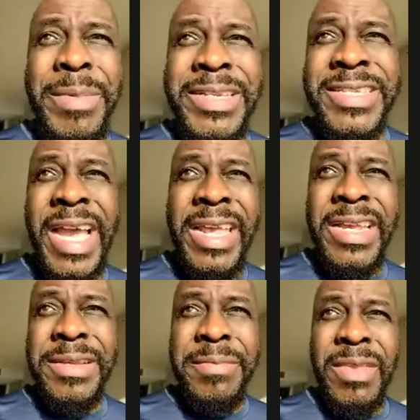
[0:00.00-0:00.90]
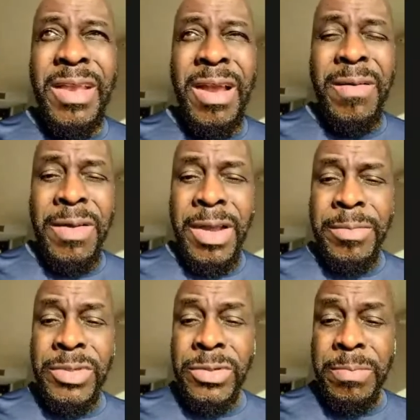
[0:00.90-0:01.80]
excited
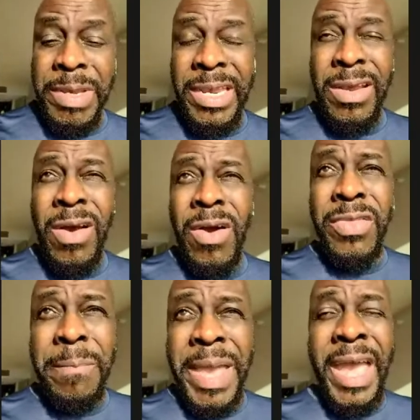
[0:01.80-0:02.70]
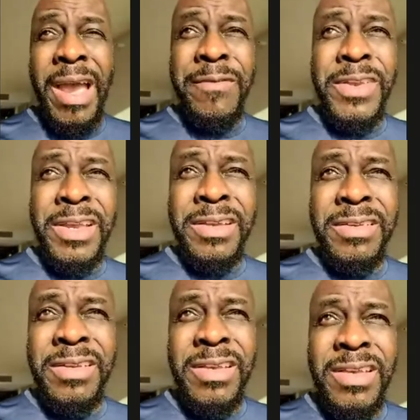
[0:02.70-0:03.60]
to be on the path
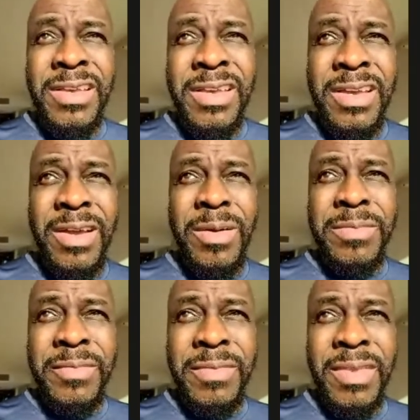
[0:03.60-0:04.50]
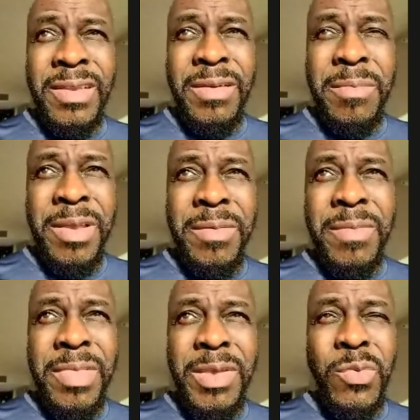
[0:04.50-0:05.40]
and um,
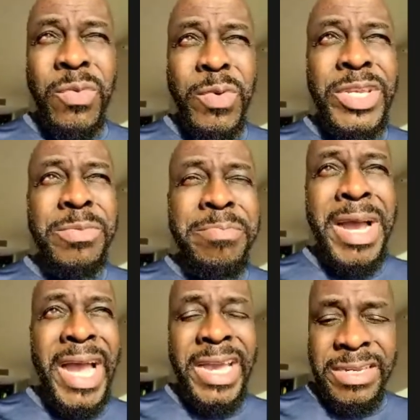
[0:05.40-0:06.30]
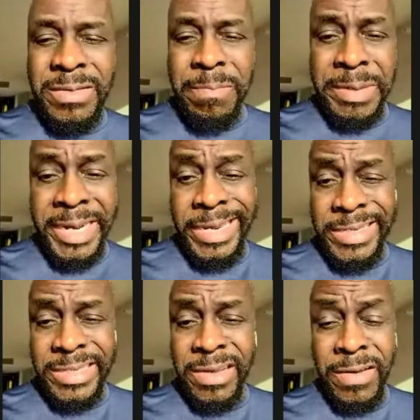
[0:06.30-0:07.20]
reach my
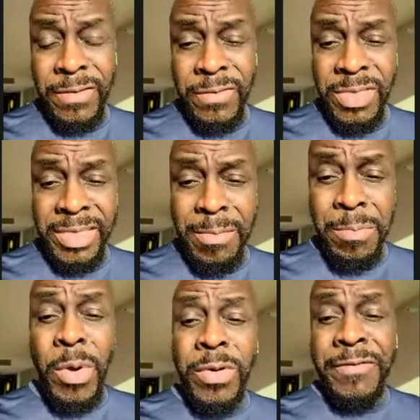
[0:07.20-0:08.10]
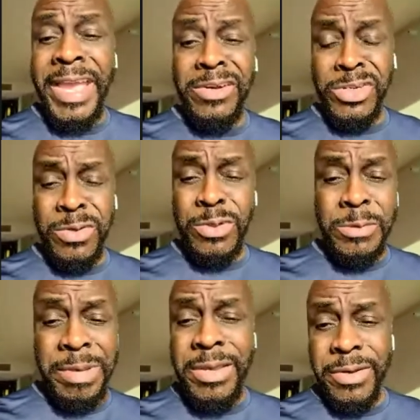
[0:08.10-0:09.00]
place of motivational
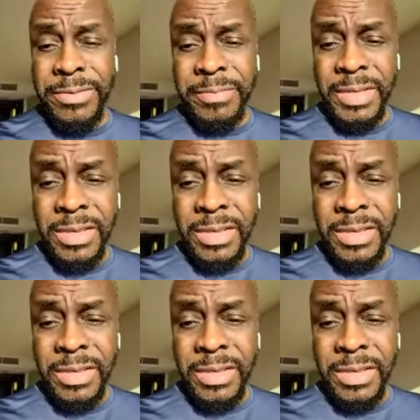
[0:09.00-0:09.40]
speaker.